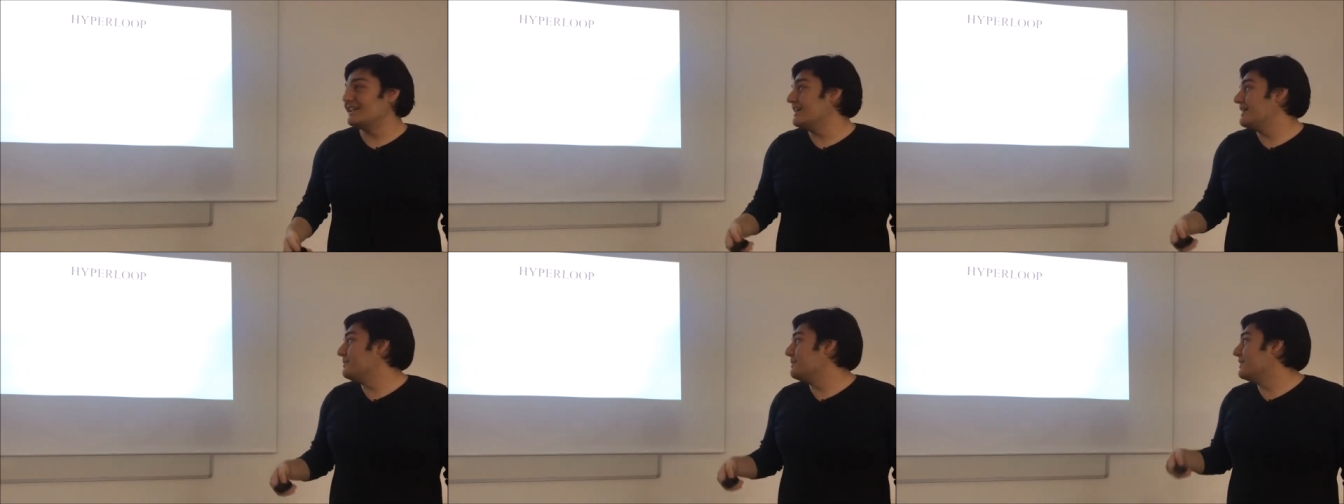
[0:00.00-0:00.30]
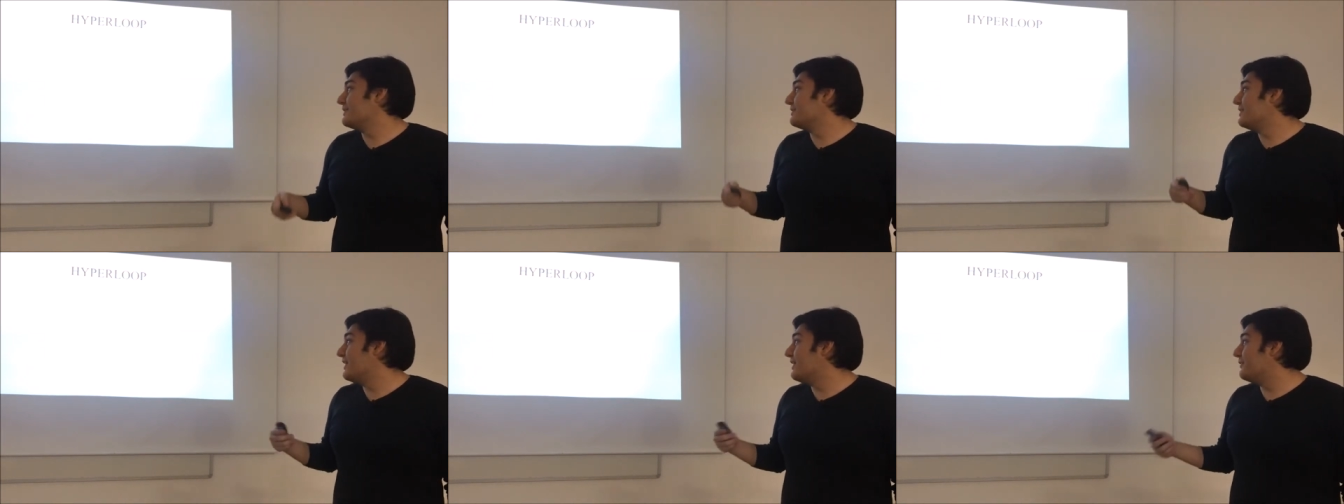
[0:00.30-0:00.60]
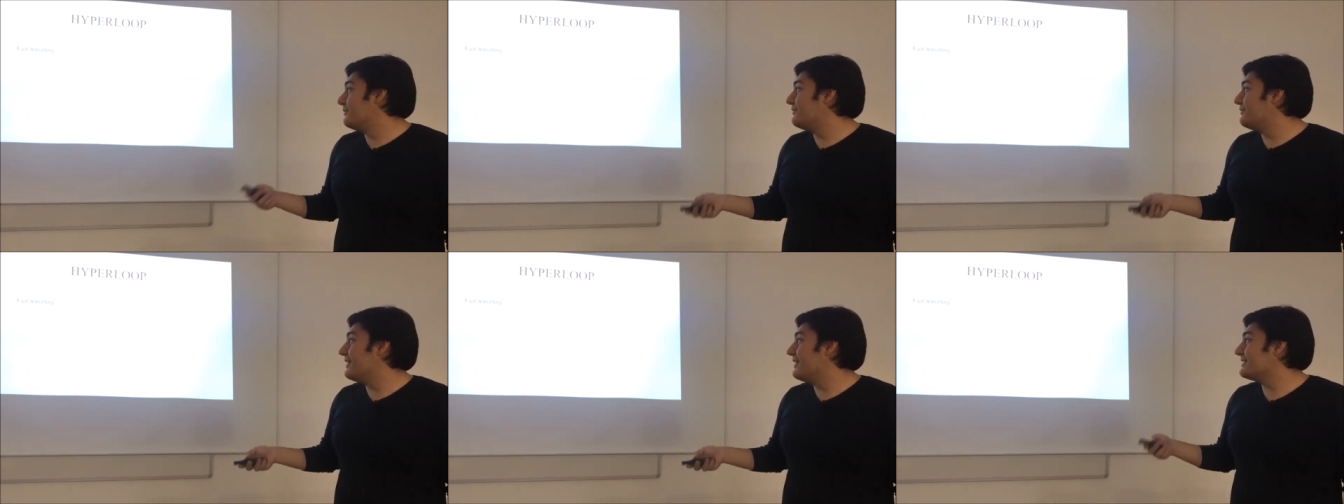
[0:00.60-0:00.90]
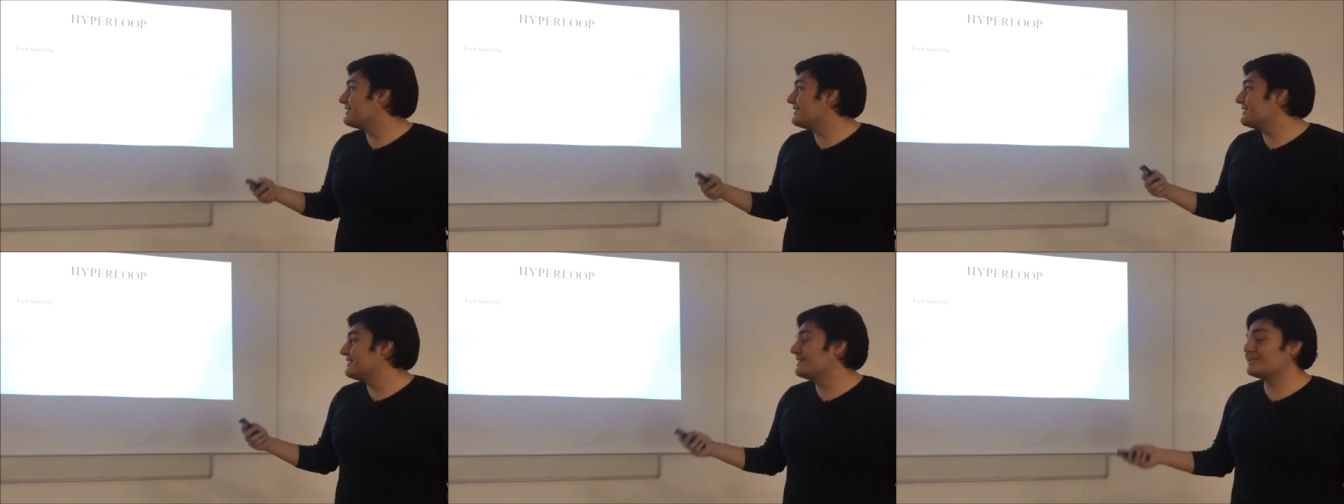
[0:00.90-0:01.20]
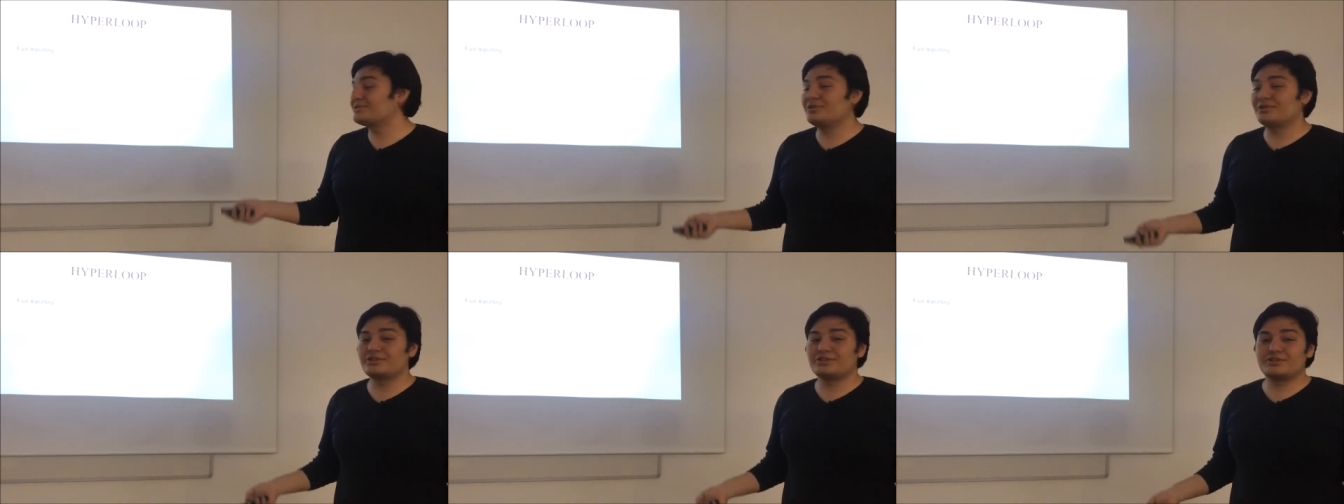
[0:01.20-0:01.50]
about how fast it
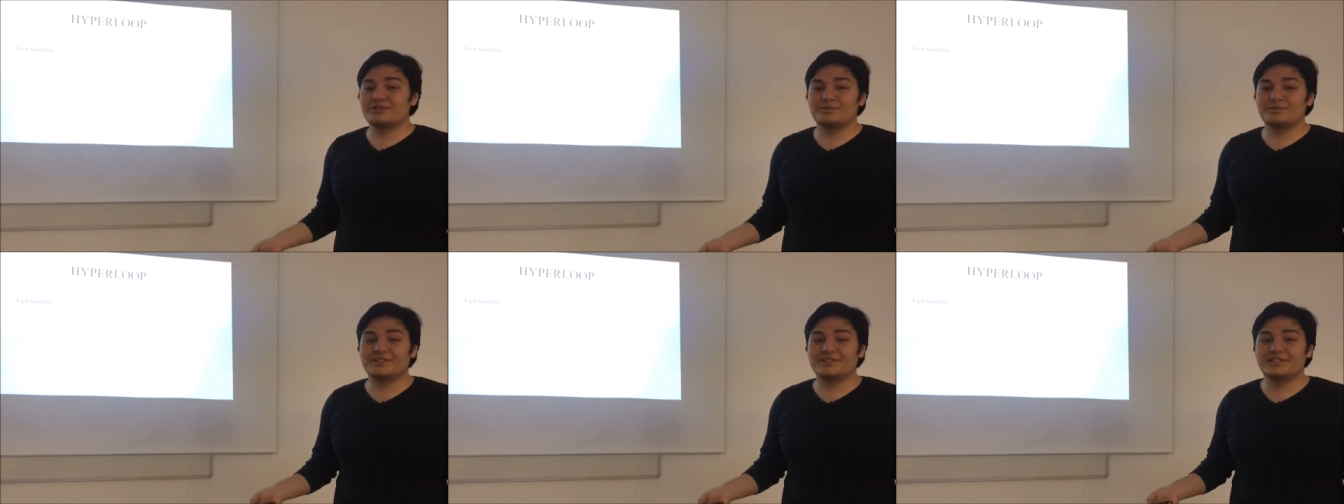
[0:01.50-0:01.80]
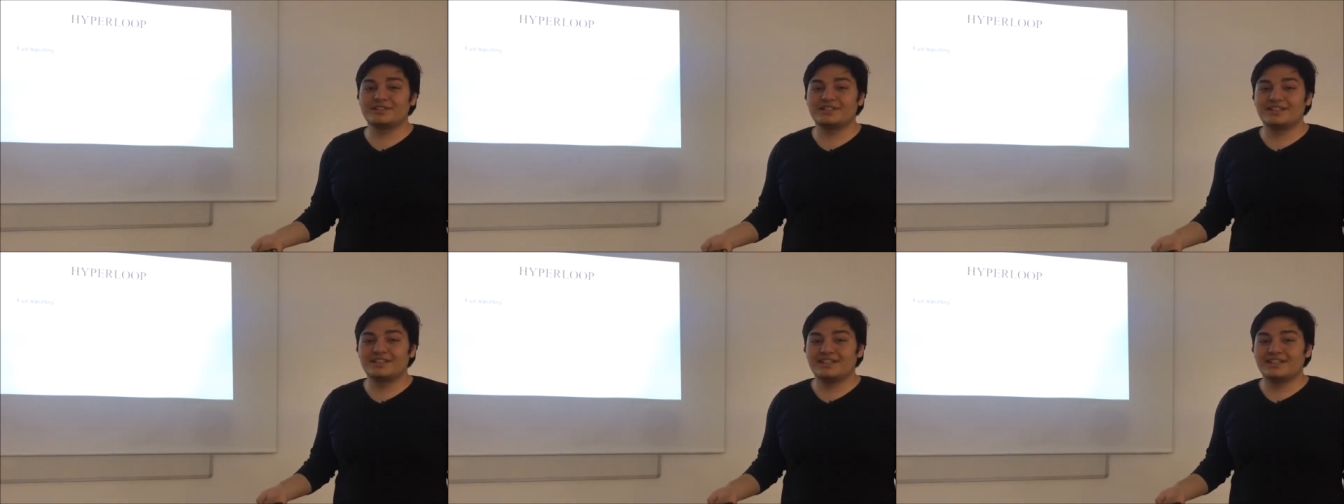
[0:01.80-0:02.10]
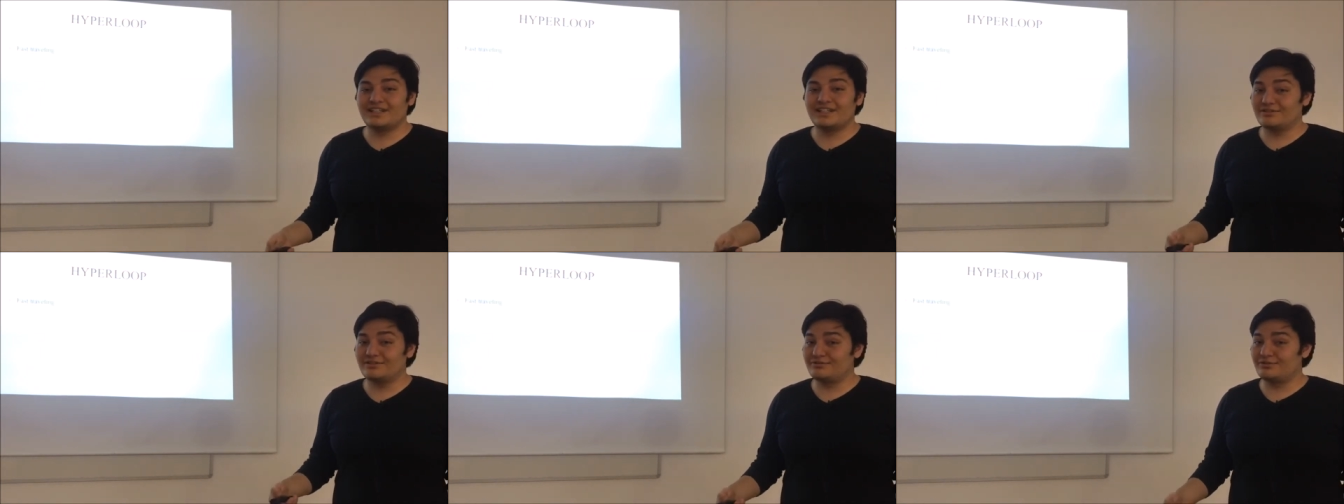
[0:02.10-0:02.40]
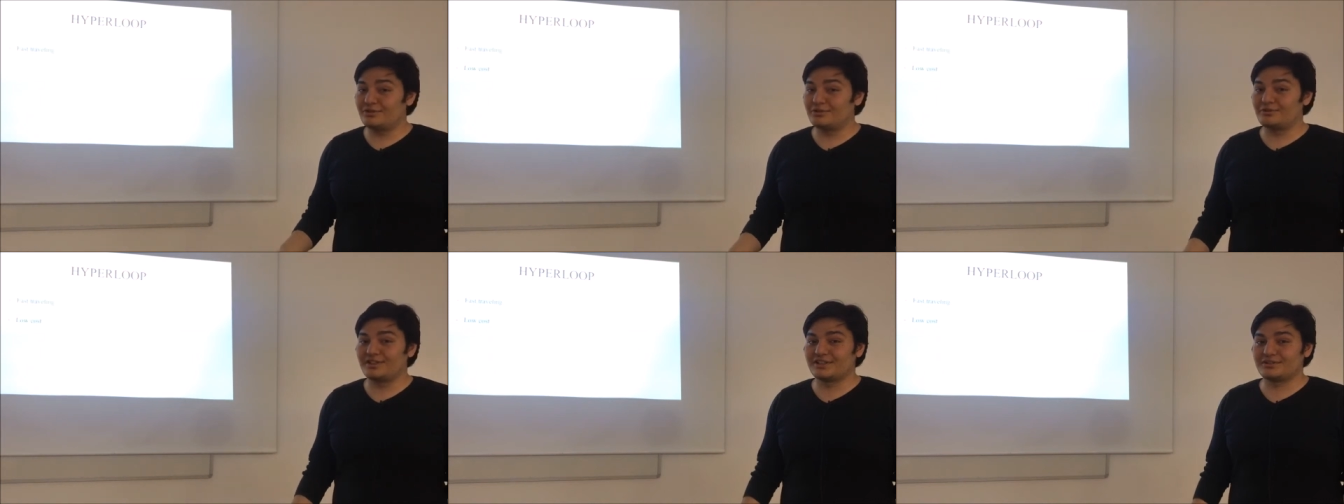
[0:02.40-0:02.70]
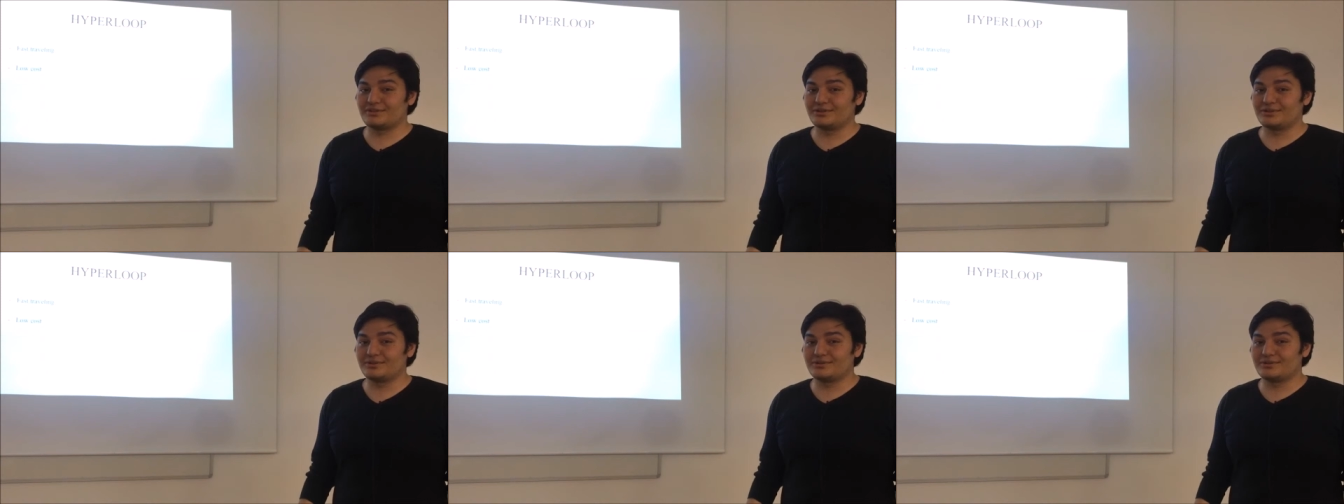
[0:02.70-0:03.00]
is going to be and for what
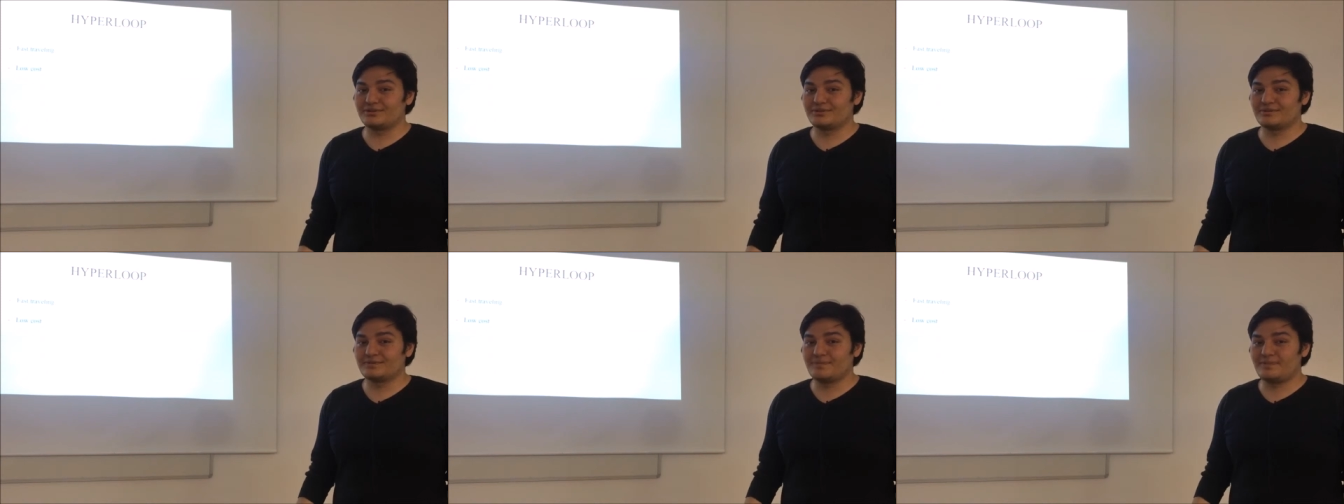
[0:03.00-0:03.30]
cost.